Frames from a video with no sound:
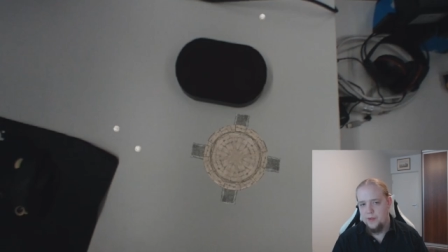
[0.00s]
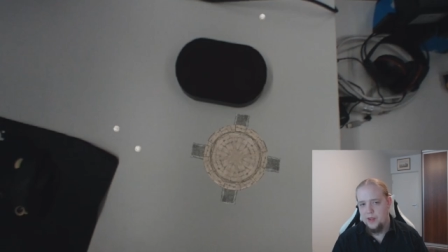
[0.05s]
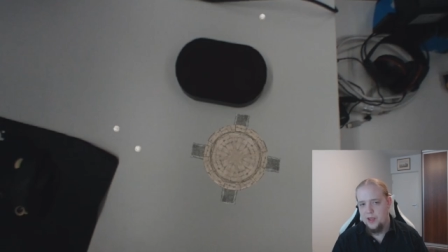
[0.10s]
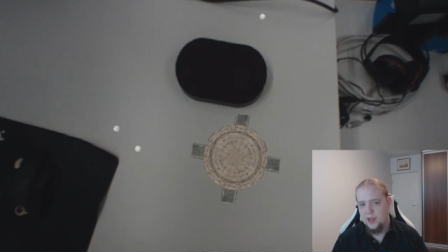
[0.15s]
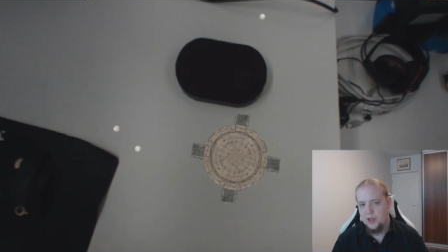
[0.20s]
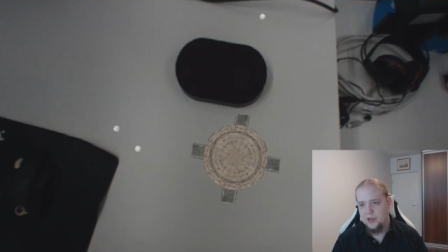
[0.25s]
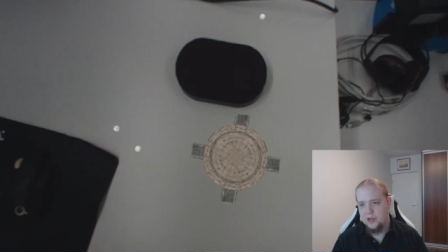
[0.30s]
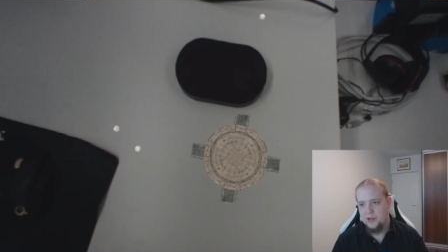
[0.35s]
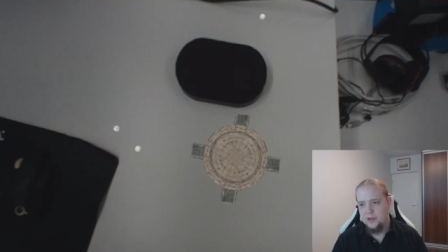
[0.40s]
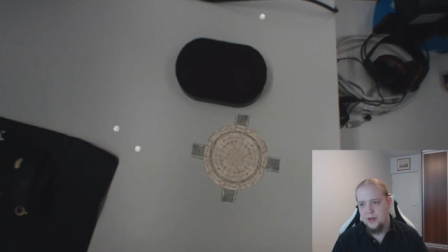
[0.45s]
the
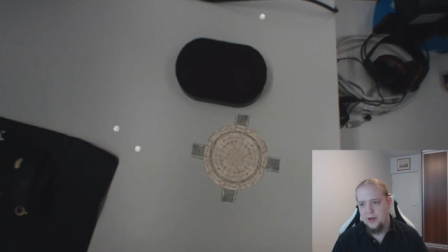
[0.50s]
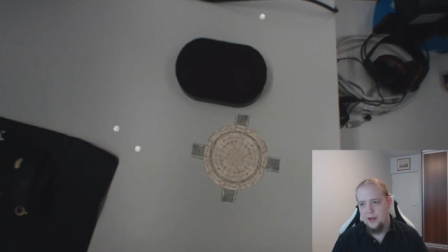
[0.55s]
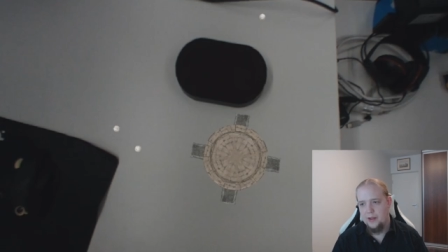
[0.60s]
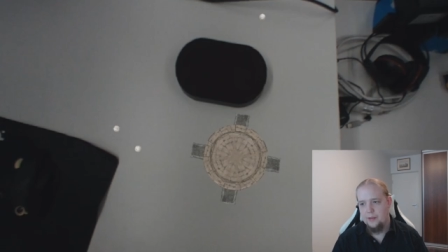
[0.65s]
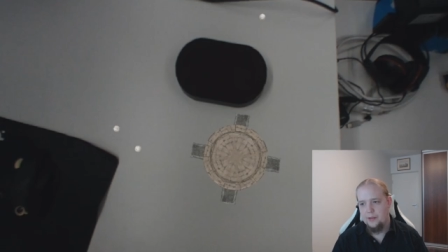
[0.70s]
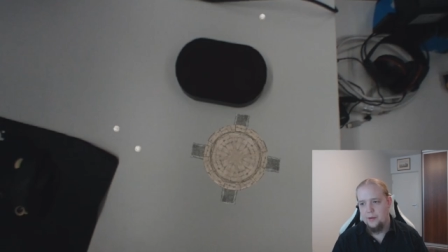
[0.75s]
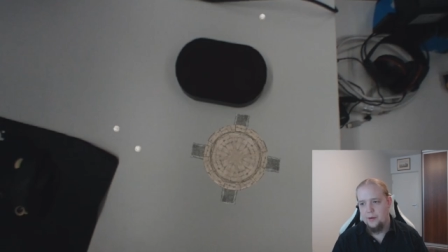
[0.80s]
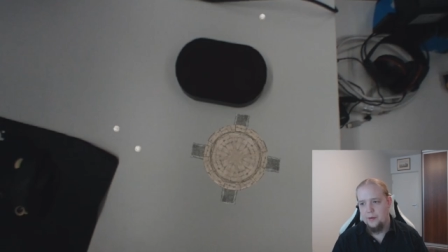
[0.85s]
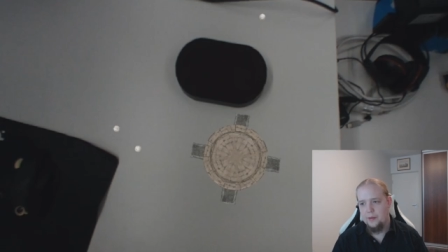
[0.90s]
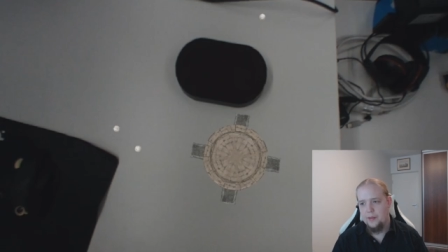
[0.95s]
edge than I
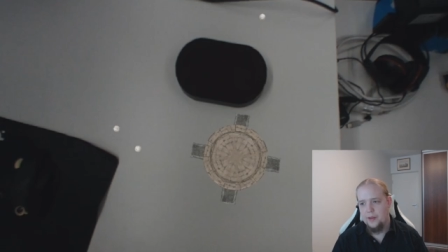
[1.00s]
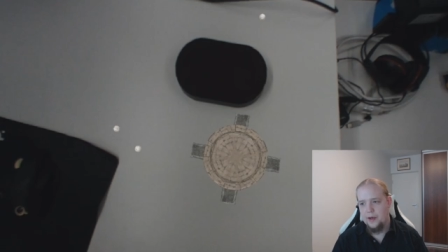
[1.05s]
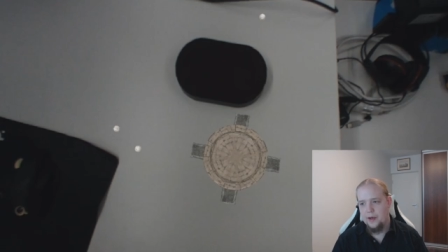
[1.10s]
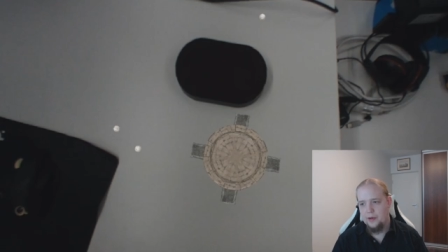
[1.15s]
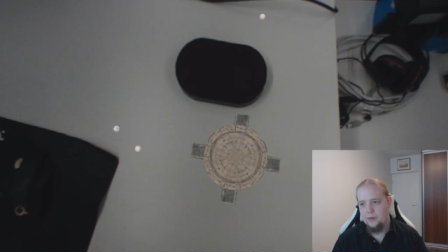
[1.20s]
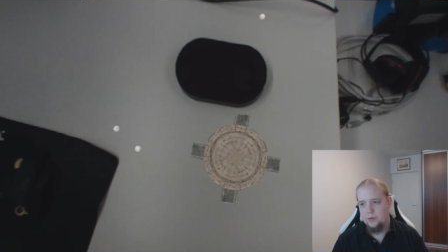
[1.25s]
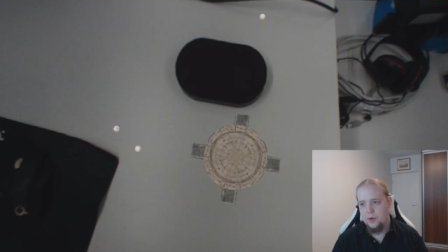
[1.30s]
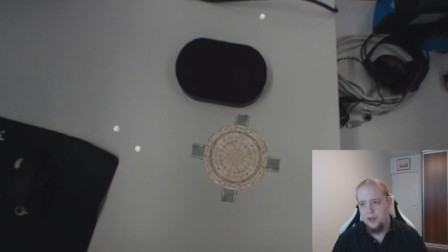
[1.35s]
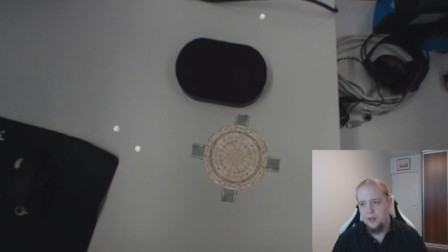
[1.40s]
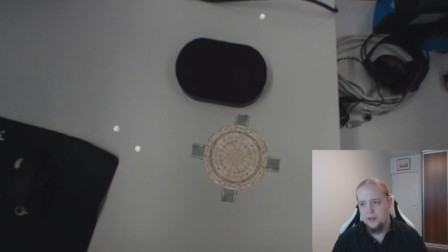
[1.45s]
thought that
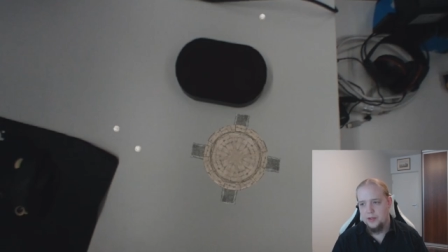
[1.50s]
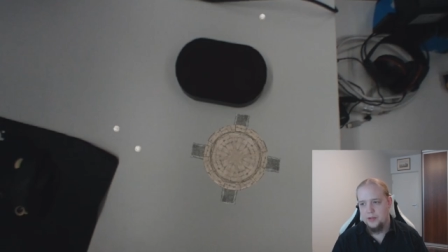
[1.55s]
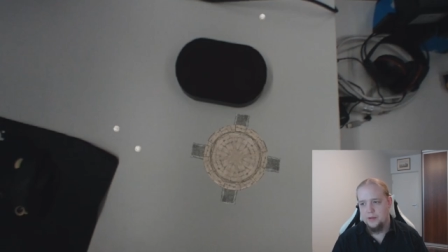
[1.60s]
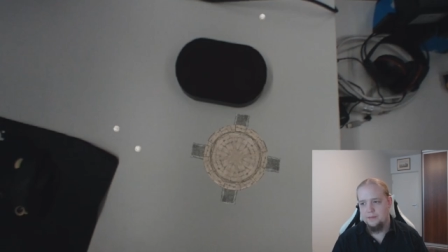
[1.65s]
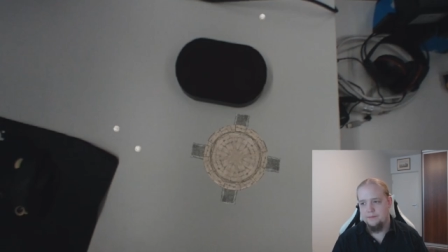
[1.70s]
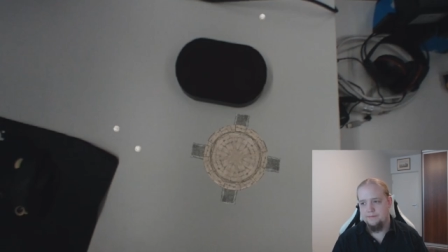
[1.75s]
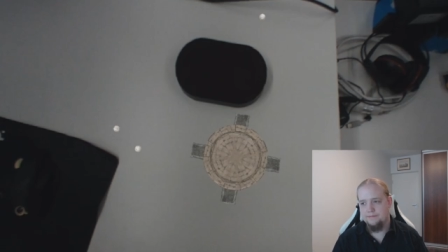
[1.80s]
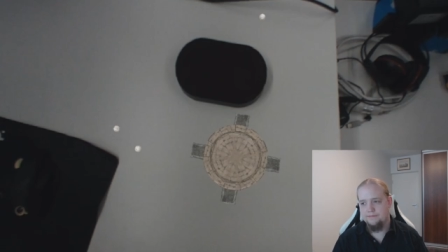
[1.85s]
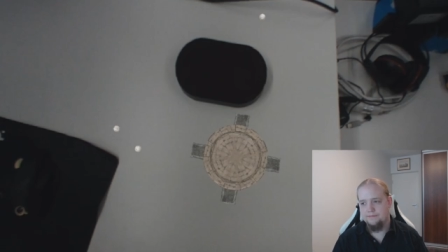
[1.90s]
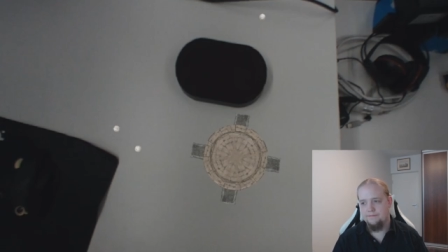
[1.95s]
it was.